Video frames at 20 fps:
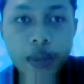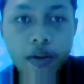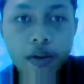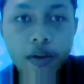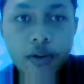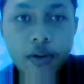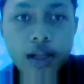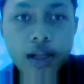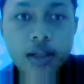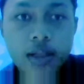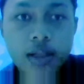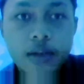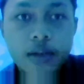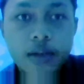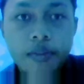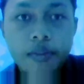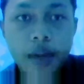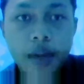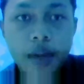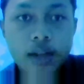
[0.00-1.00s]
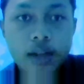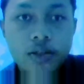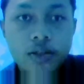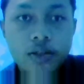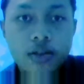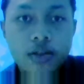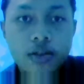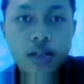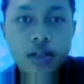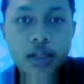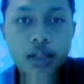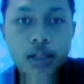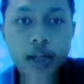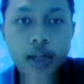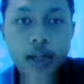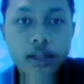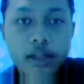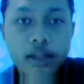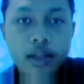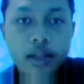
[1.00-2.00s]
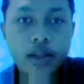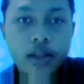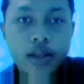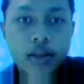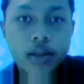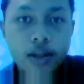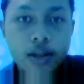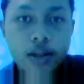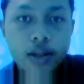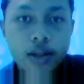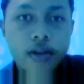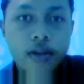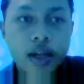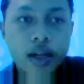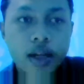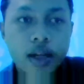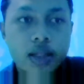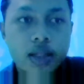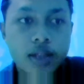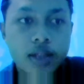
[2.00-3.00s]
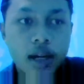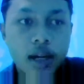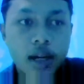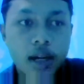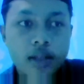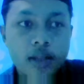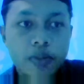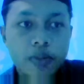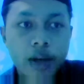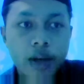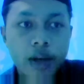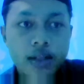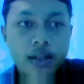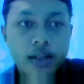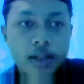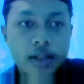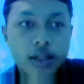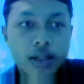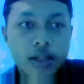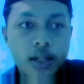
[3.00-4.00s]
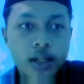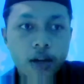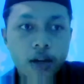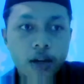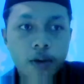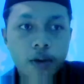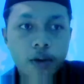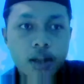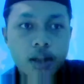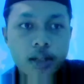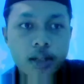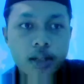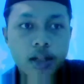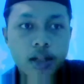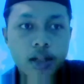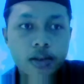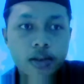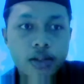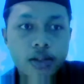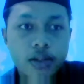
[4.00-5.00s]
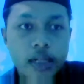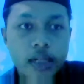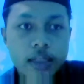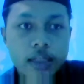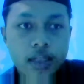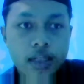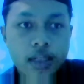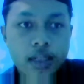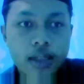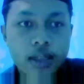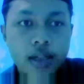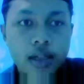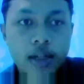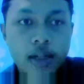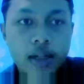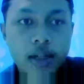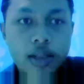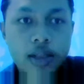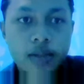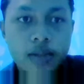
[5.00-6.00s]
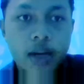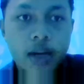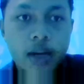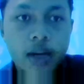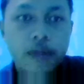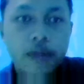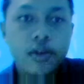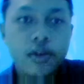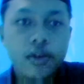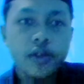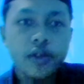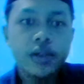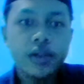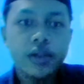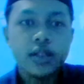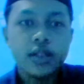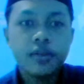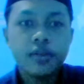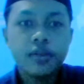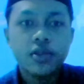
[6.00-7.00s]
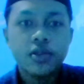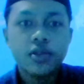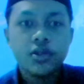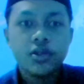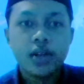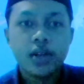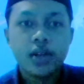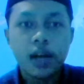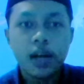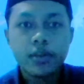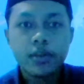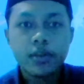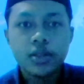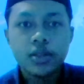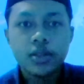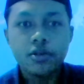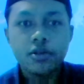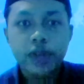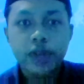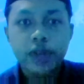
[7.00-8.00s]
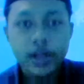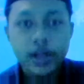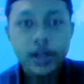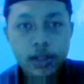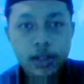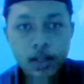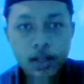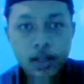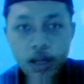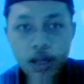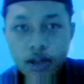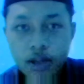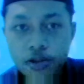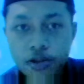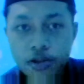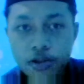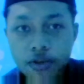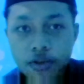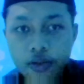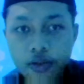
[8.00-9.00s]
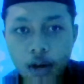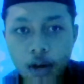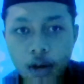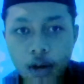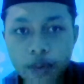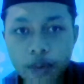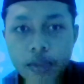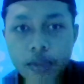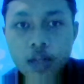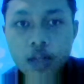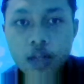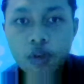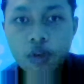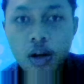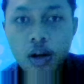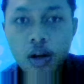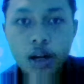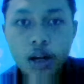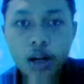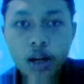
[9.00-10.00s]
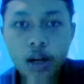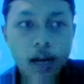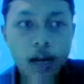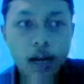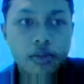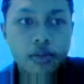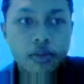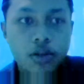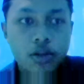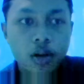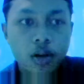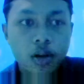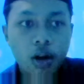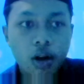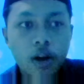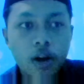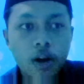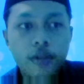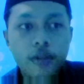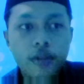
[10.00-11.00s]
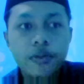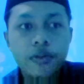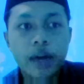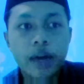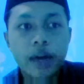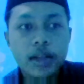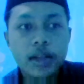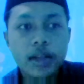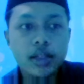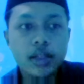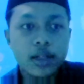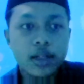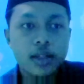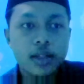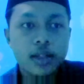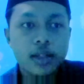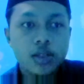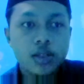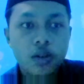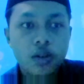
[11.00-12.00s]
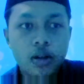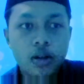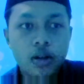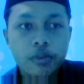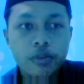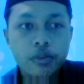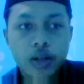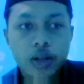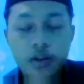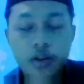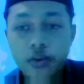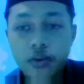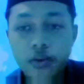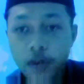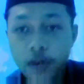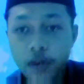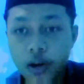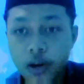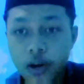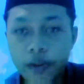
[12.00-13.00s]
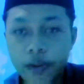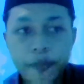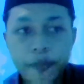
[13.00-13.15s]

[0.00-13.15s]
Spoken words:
which binds to the negative charge particle in water neutralization them and following them to come together to form small clumps of particles called microflocks.